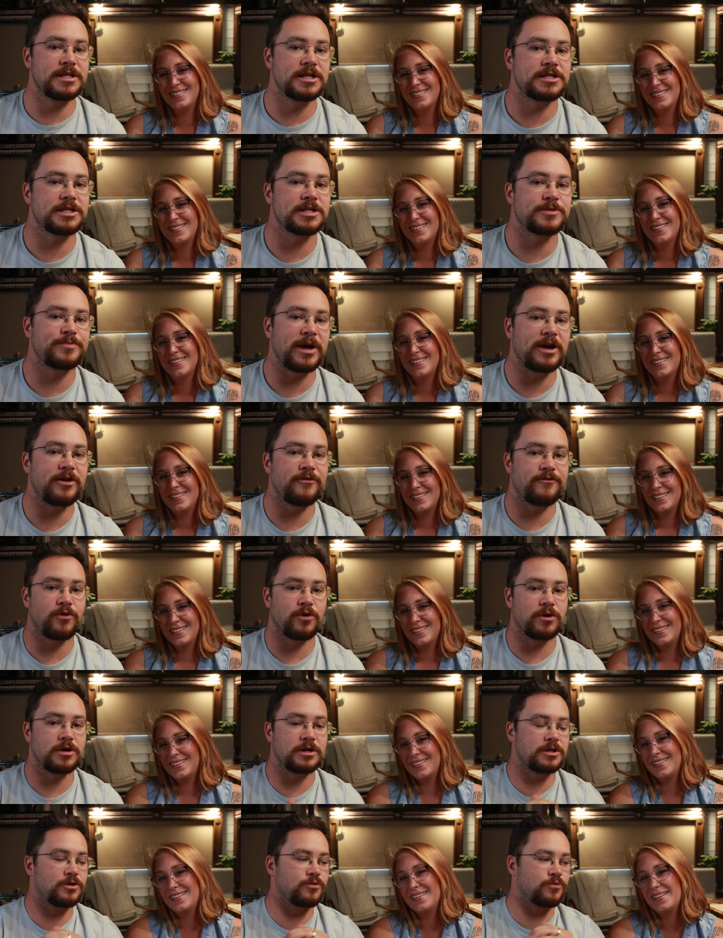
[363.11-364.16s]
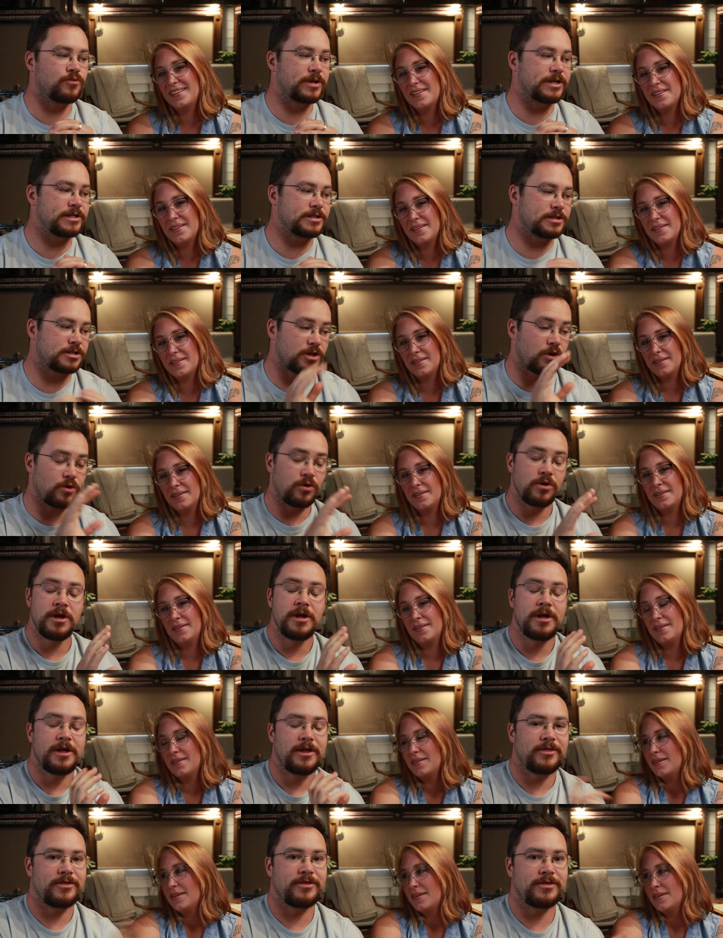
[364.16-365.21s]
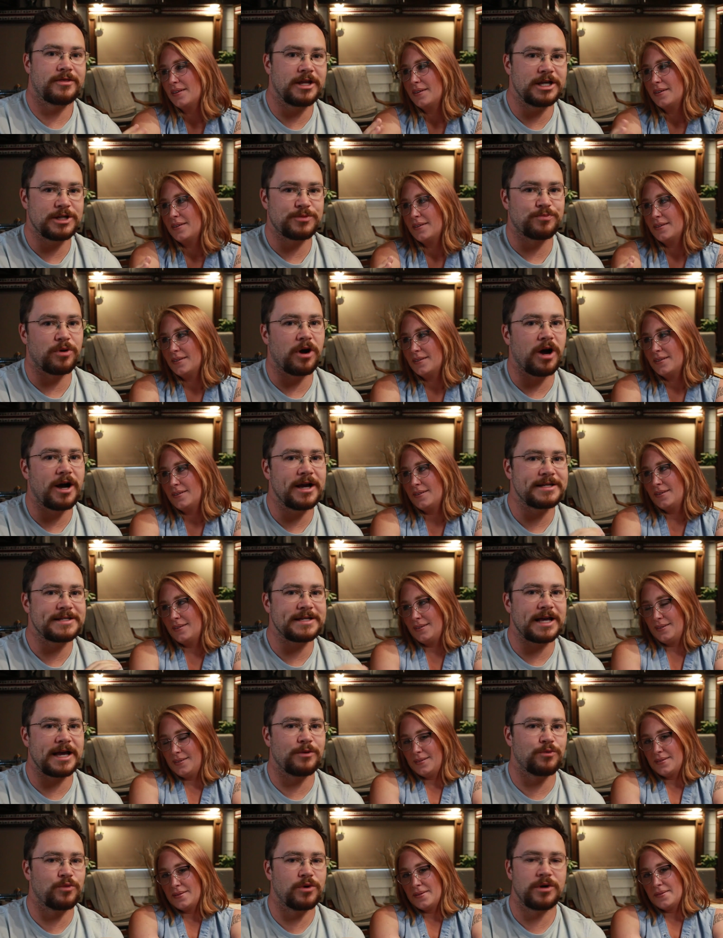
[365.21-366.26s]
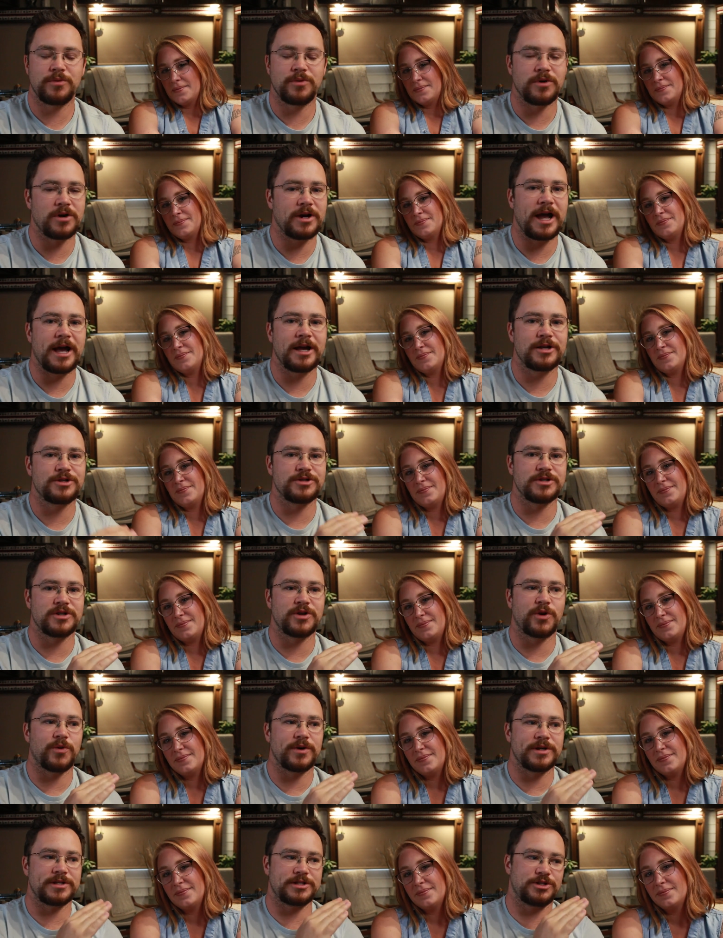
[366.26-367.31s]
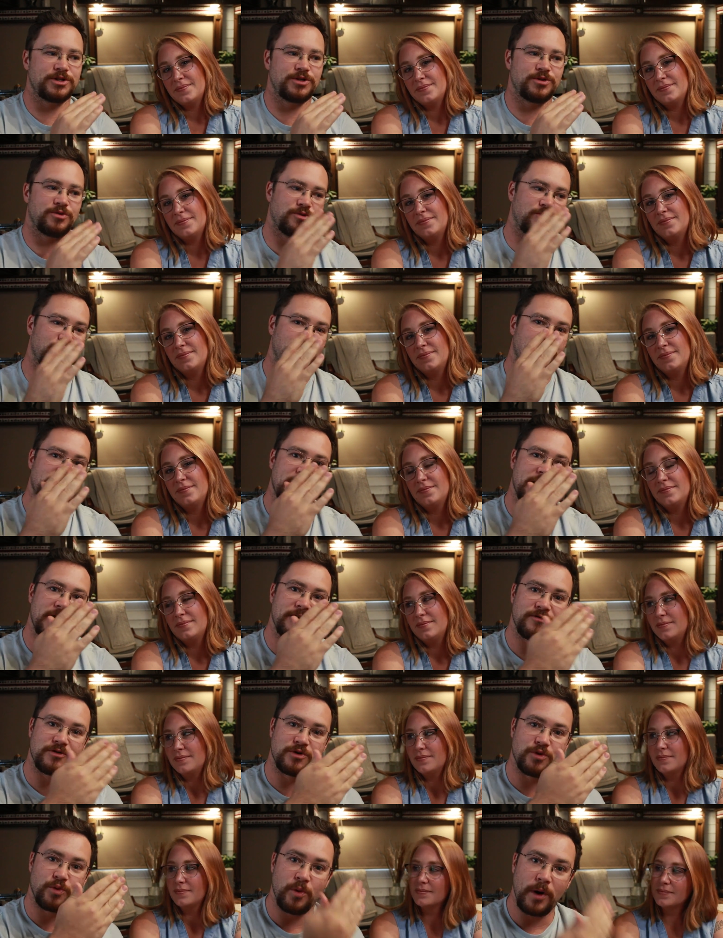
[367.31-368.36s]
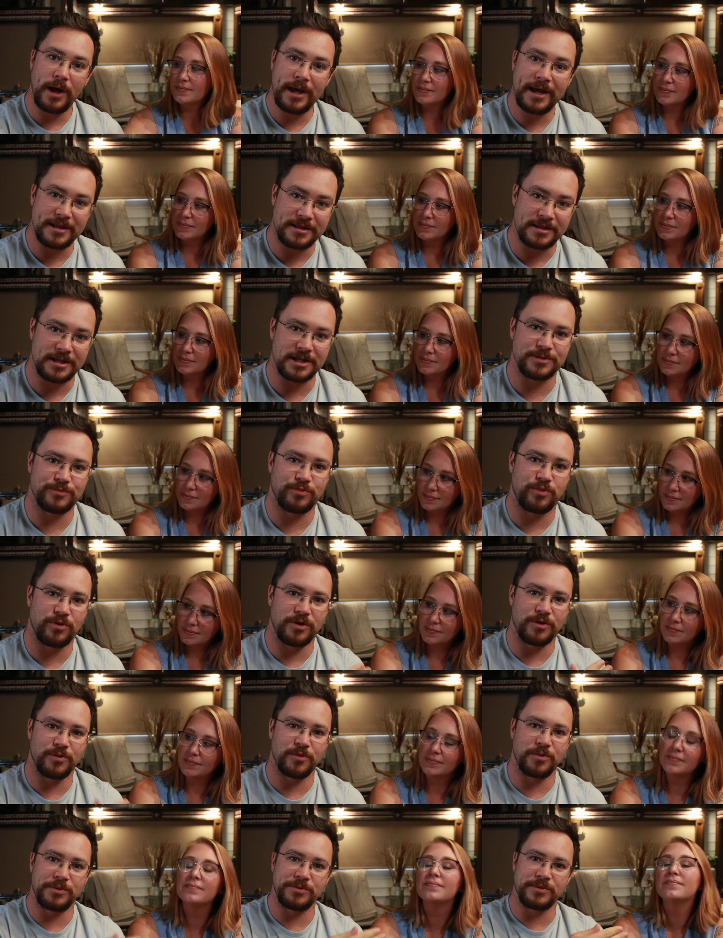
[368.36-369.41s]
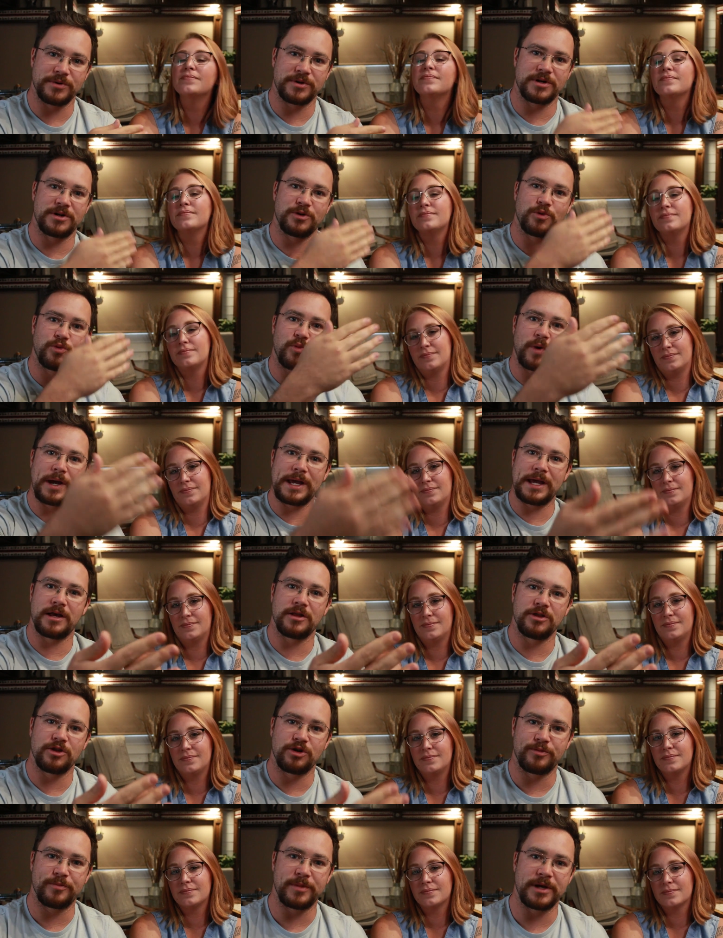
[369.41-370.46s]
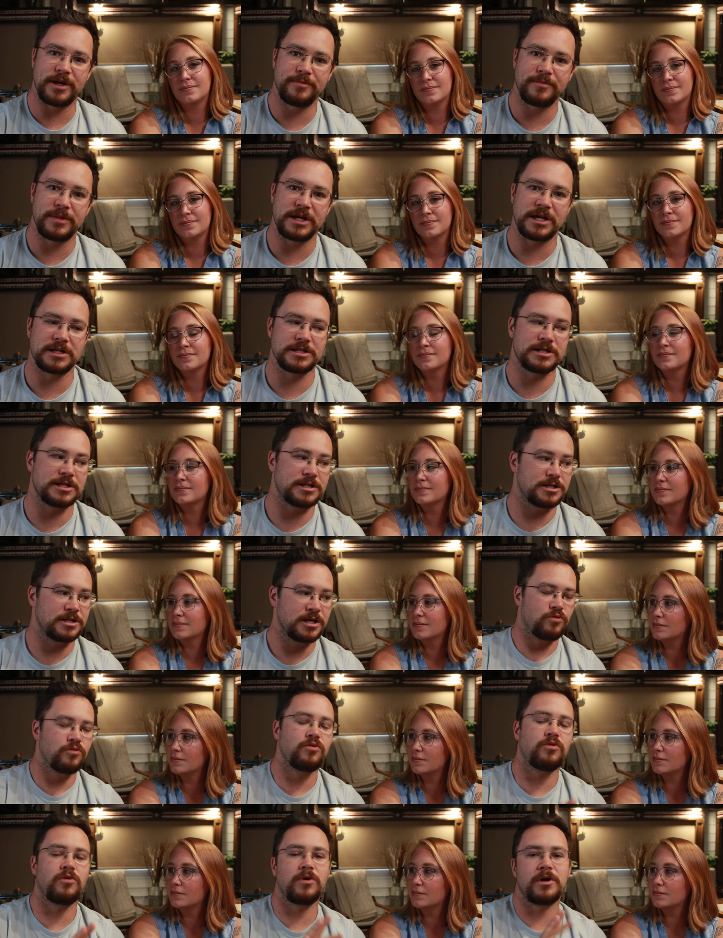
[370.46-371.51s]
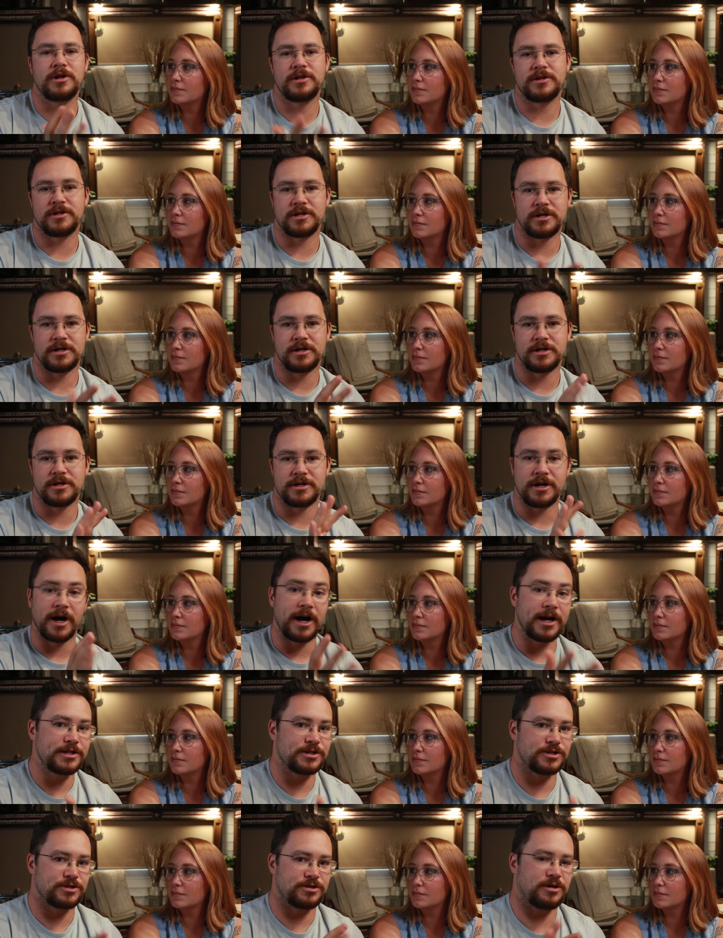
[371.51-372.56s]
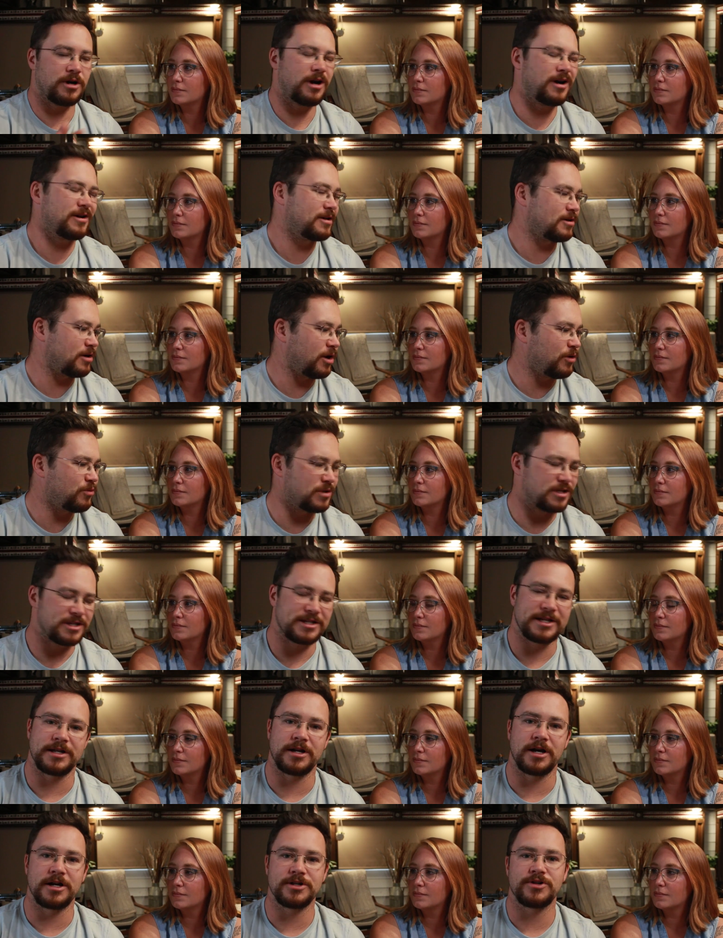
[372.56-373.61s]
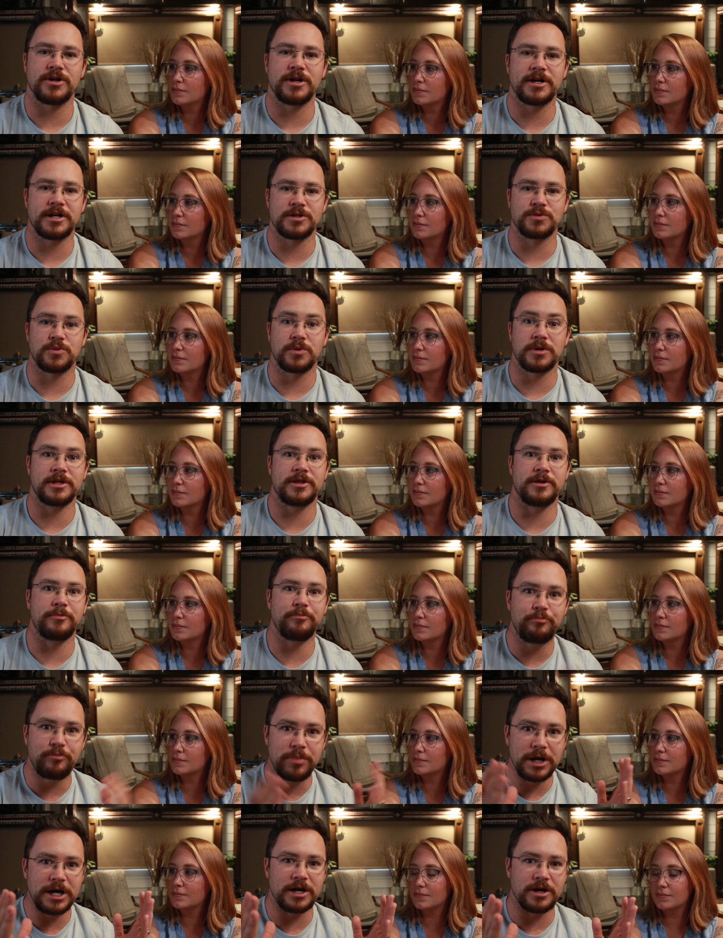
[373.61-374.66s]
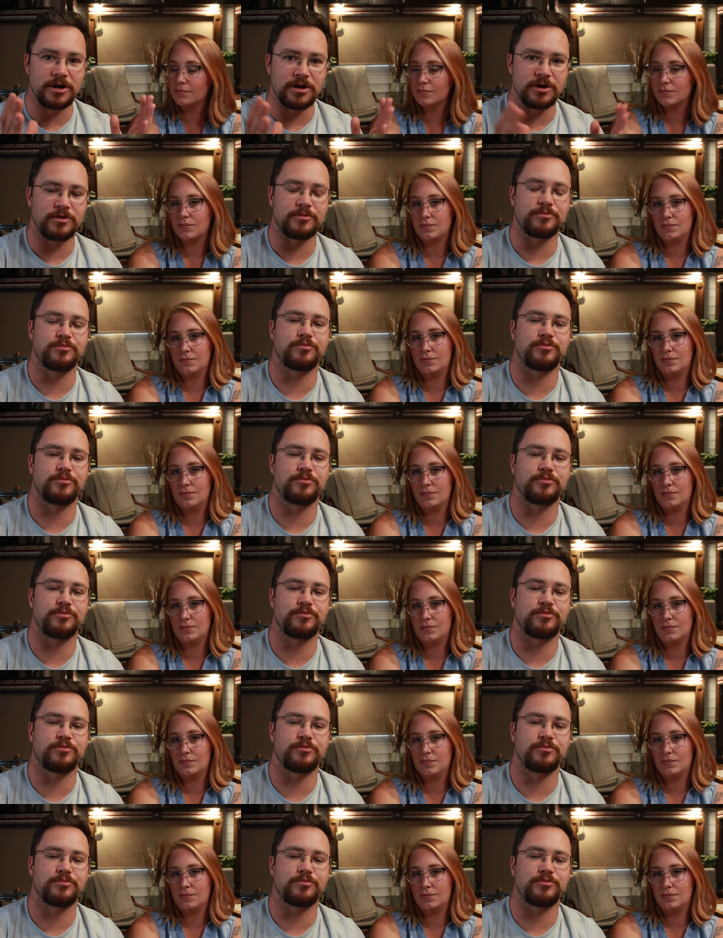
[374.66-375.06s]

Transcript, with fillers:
Speaker 1: this is pay it forward, and the reason so this prize, we weren't actually going to give it away at this point. We were going to wait a little bit because it's one of the nicer, I, I wouldn't say nicer, I guess one of the bigger